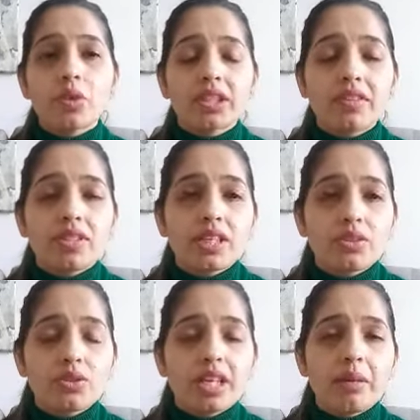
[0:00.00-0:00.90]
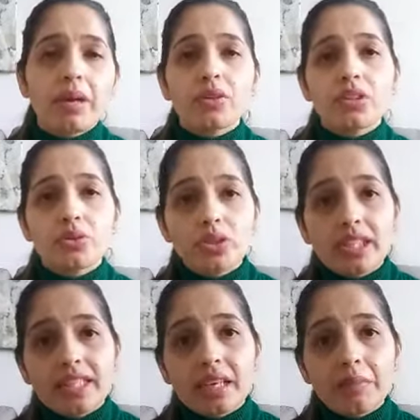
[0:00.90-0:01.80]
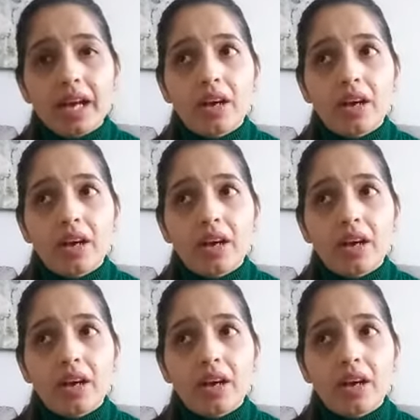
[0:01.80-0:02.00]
what they've done to them, how they treat them,